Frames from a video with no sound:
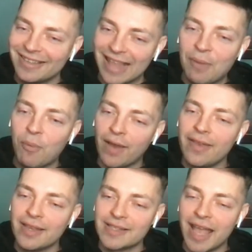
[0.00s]
They
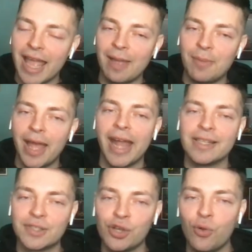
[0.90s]
won this game.
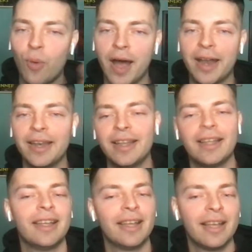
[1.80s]
It's 2-1.
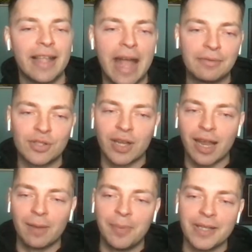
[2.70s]
Cavs took
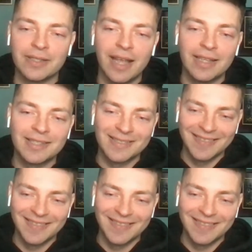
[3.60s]
care of business.